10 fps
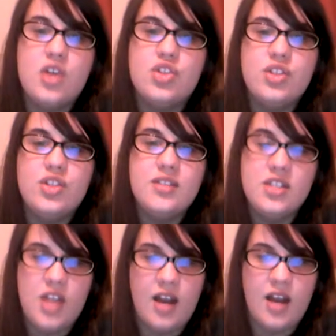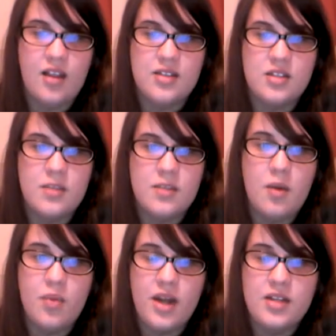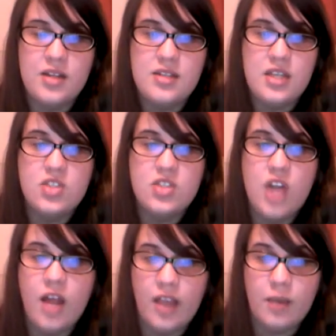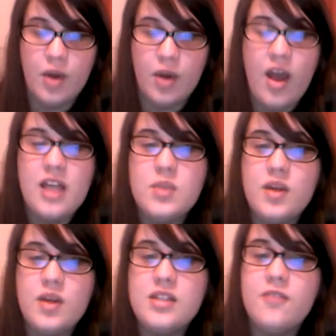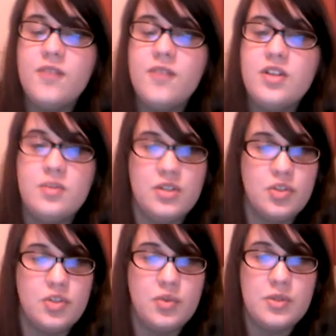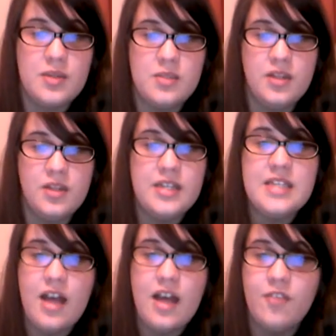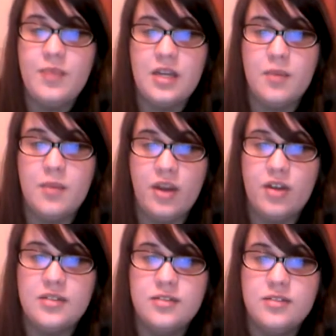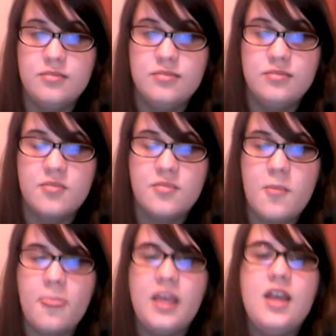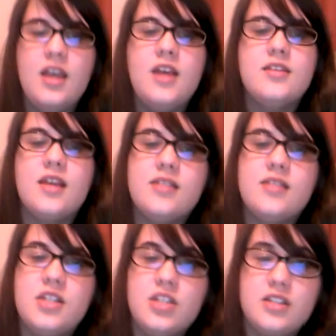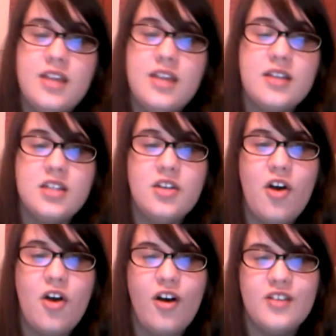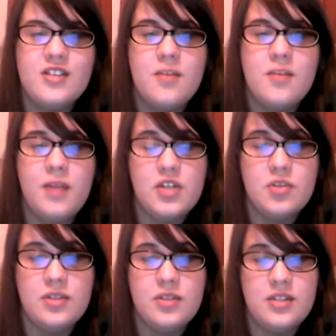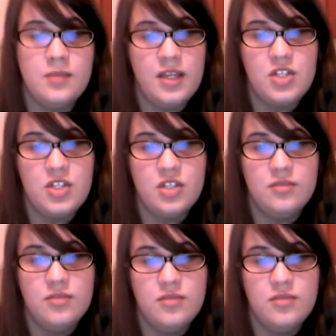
should teach adolescents about pregnancy, child labor, as well as the fundamental responsibilities of being a parent. Sex can cause pleasurable stimulation,